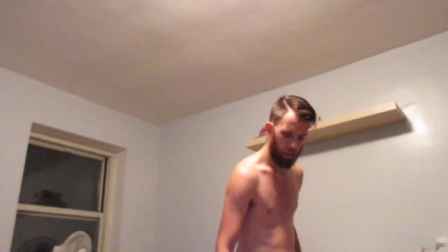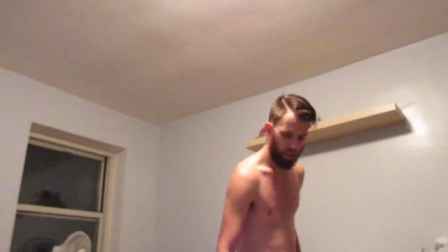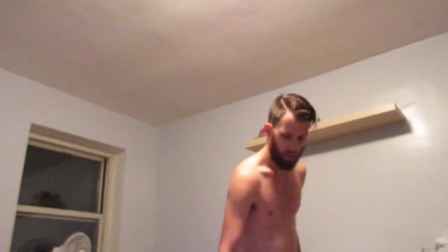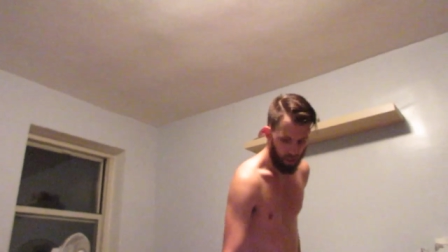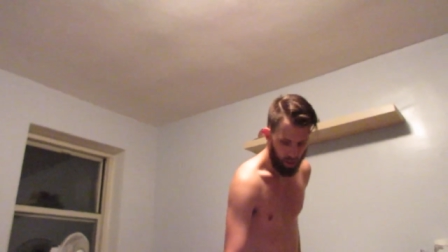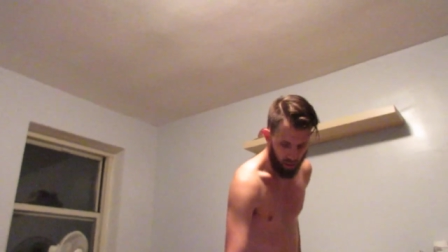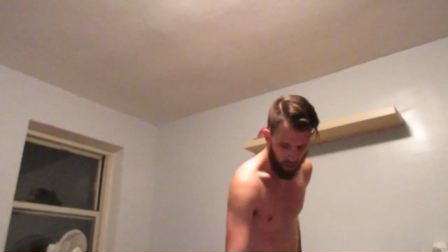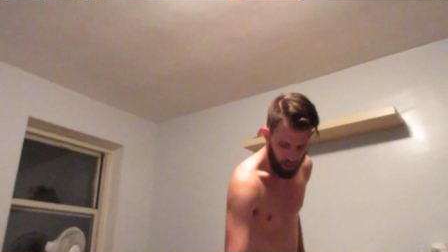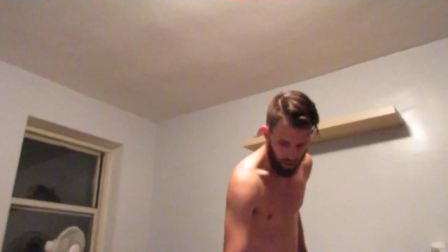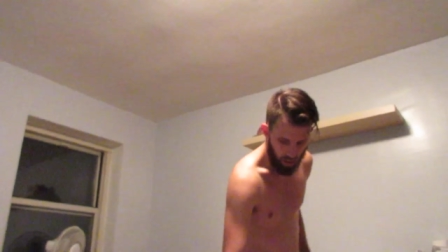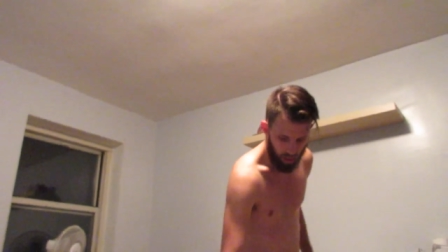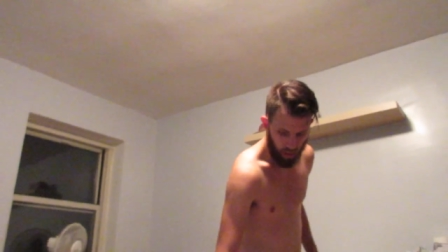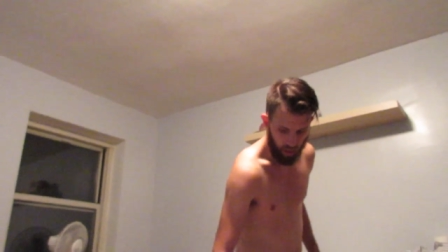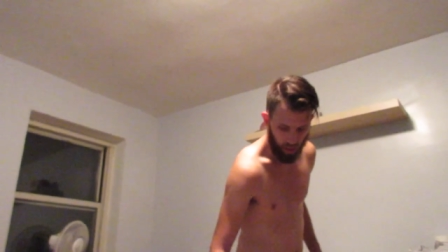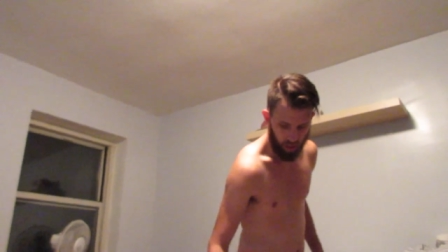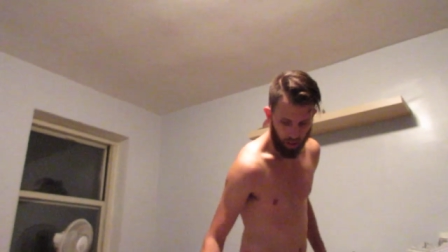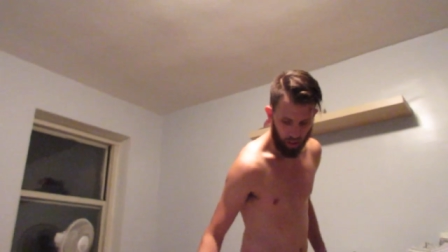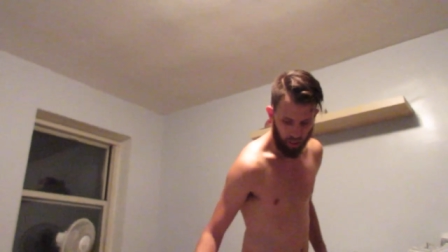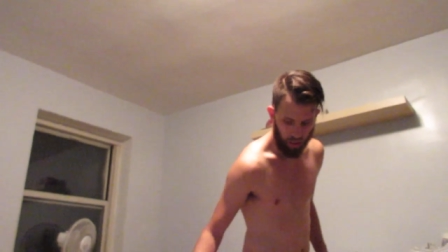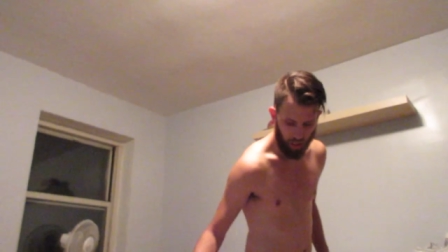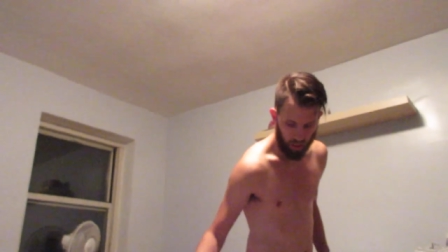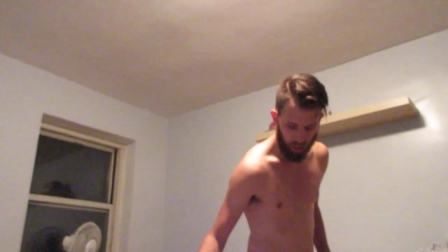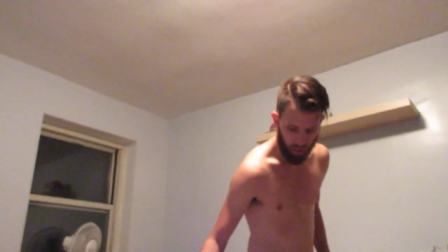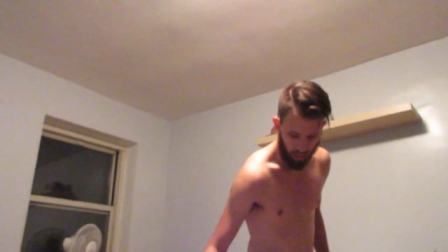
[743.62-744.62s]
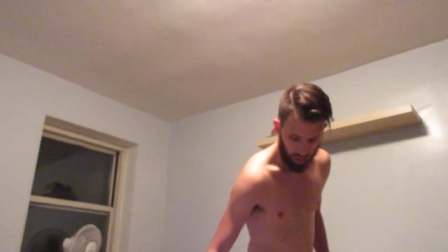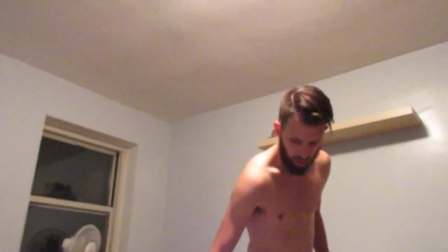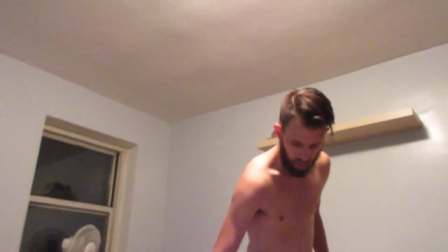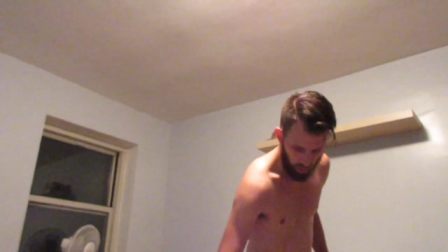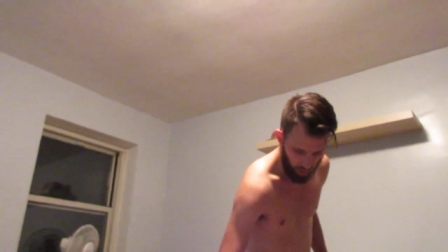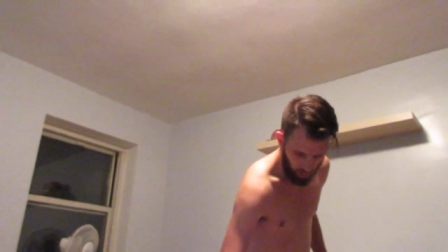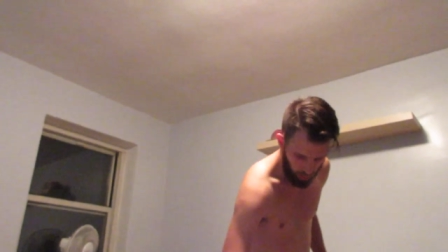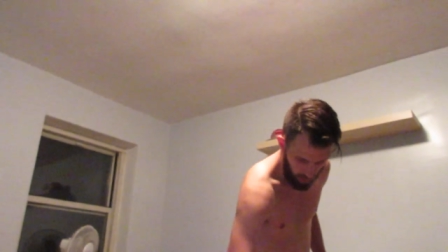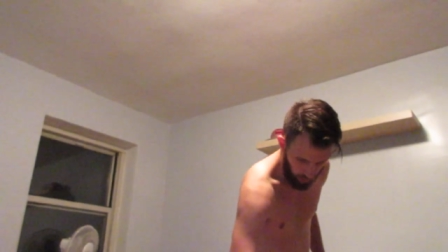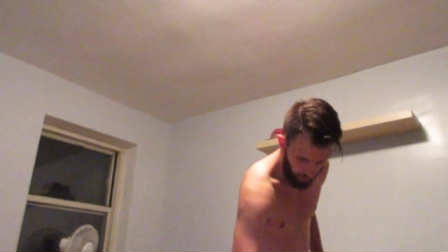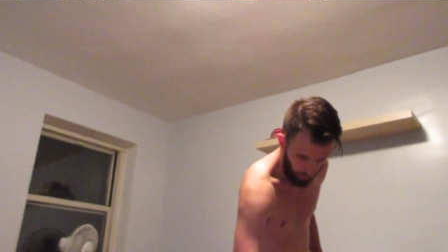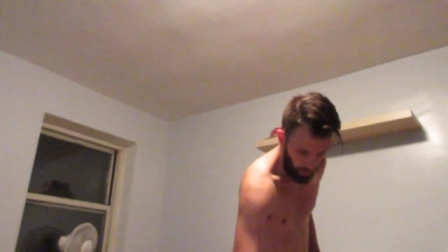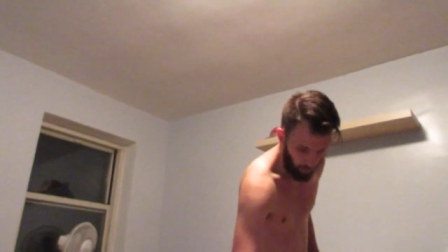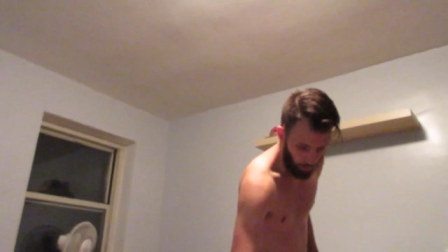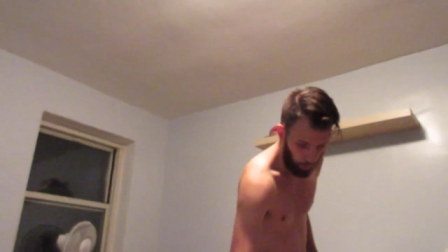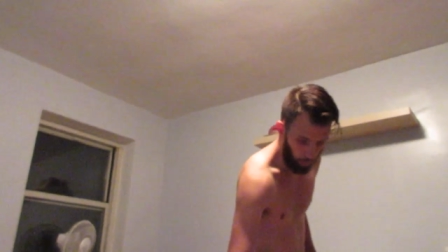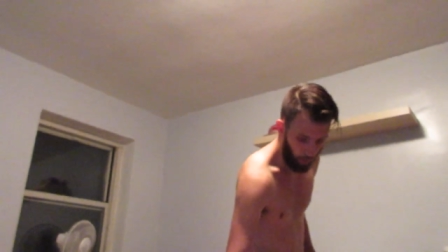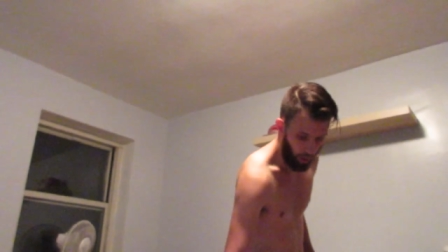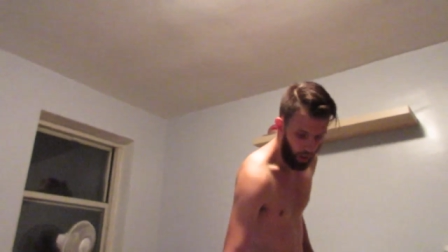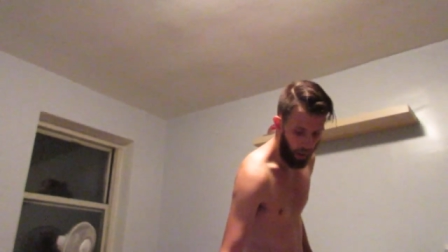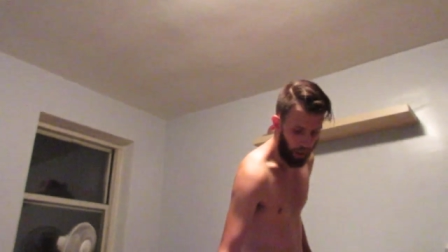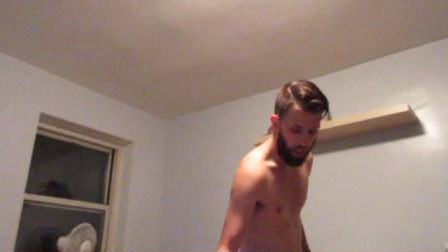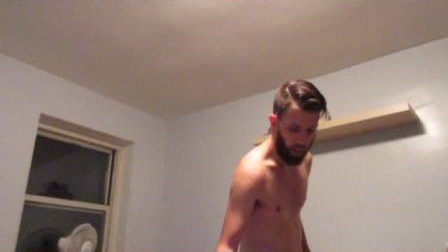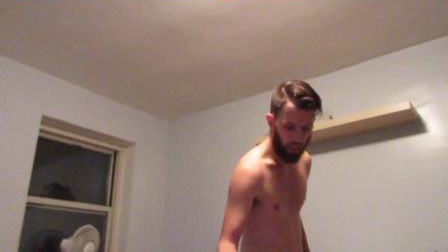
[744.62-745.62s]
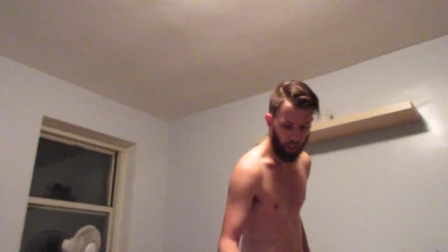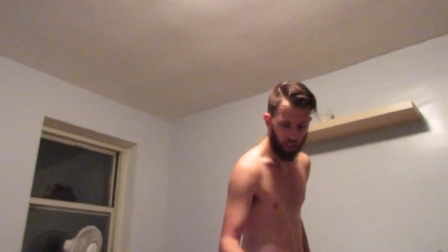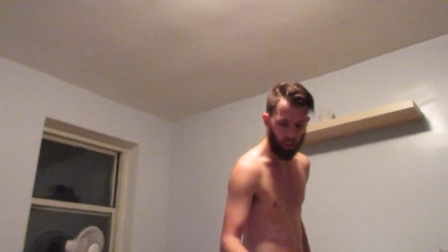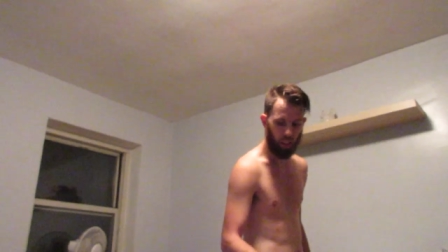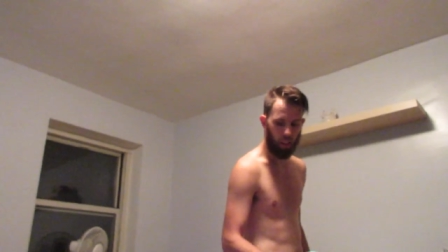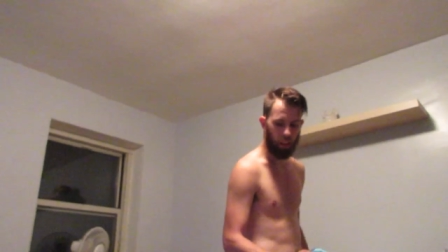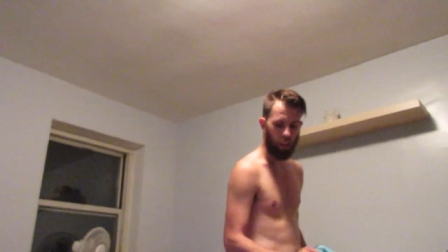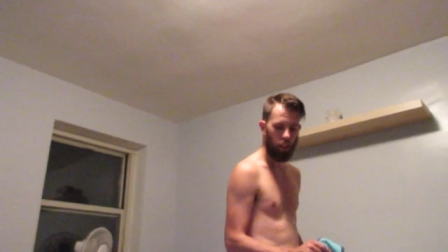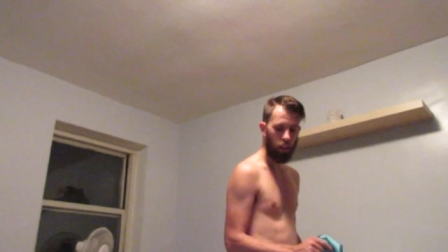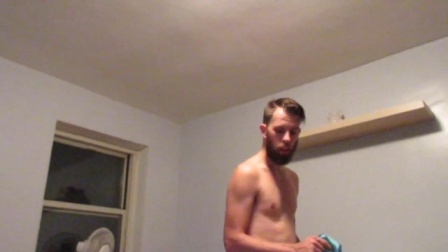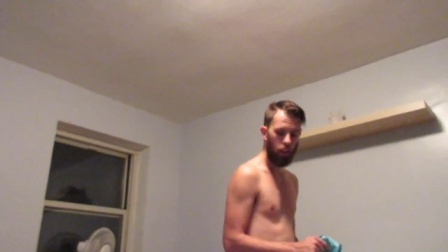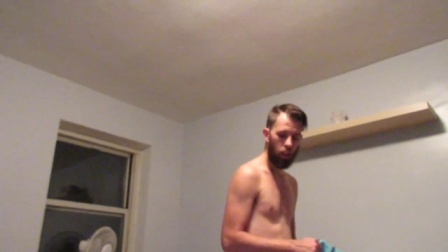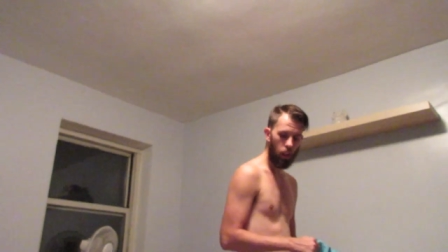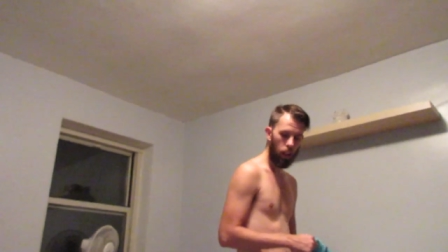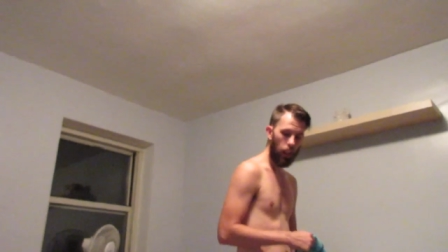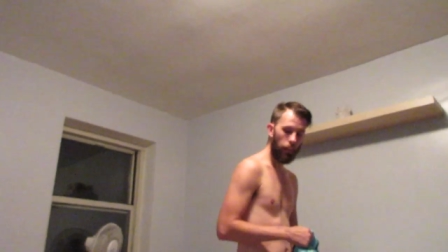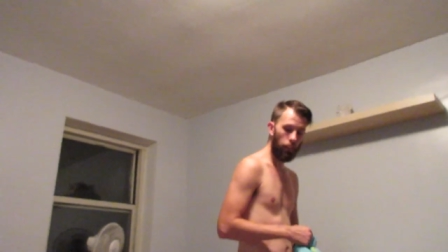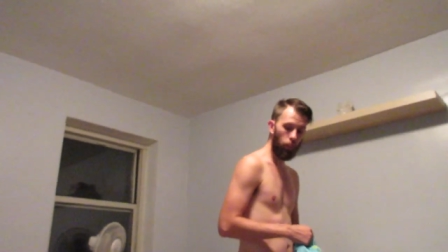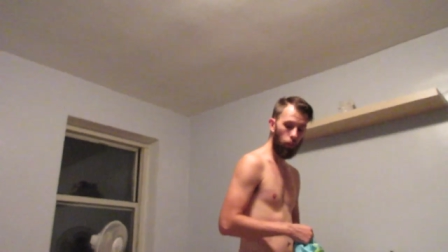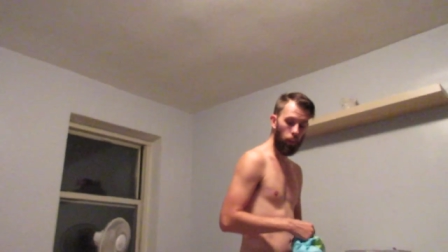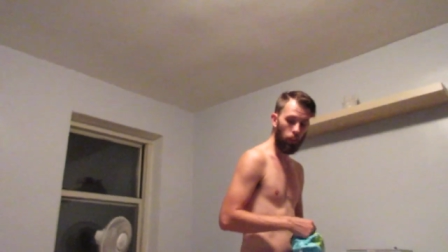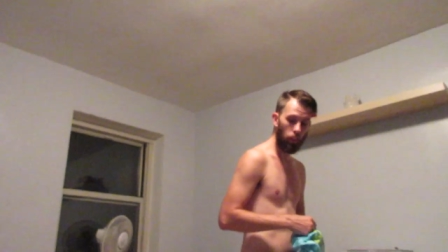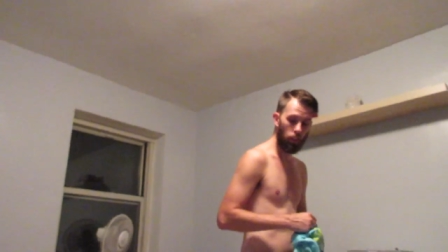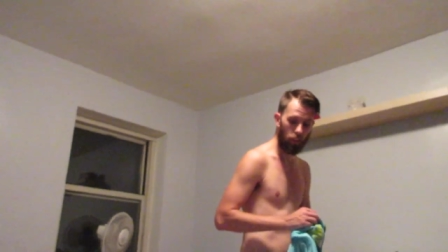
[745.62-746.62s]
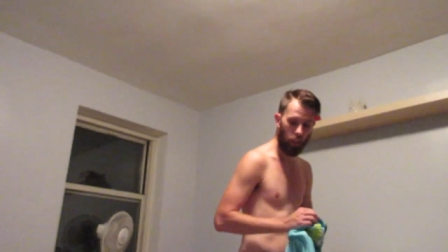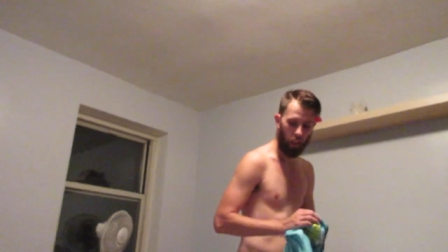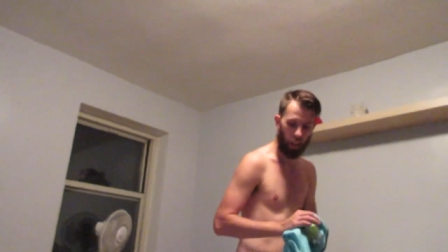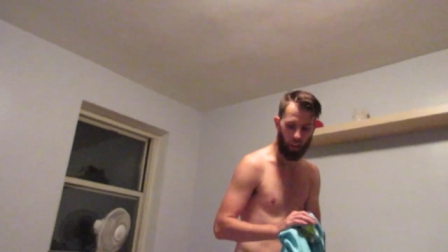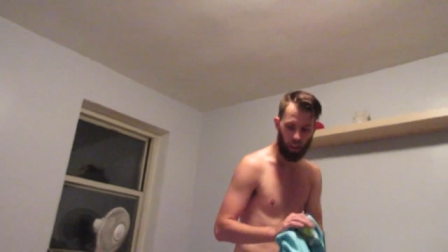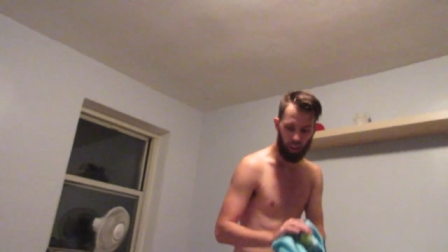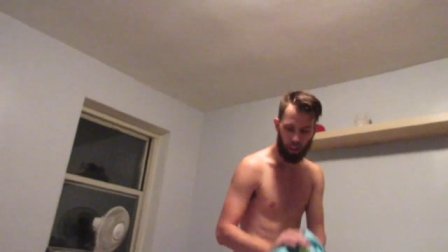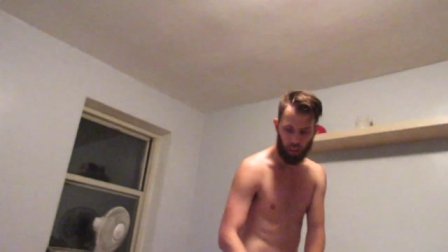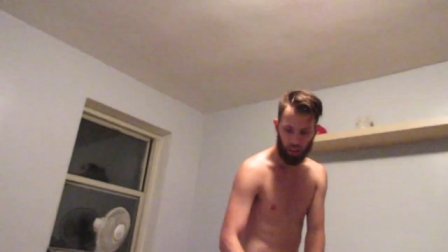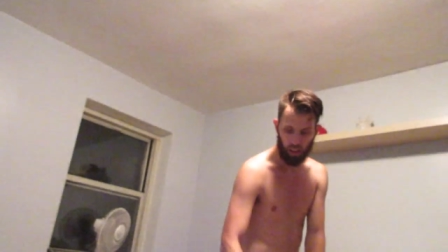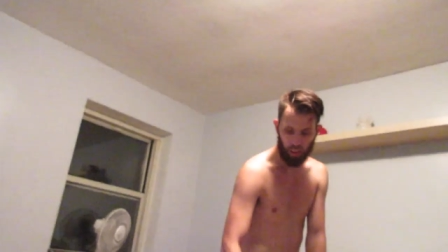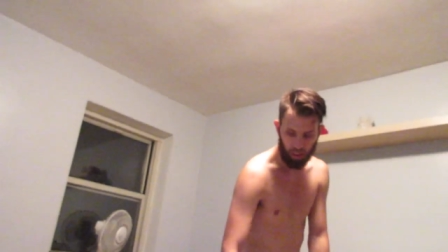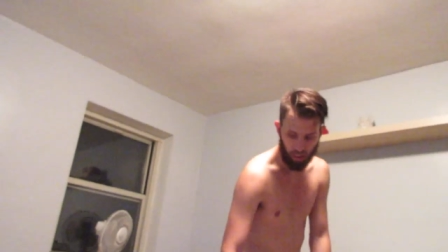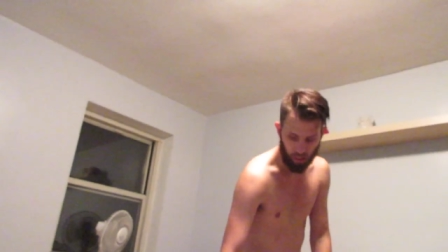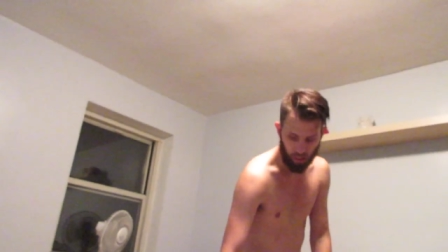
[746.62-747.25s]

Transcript: This is style. That's why I have great style.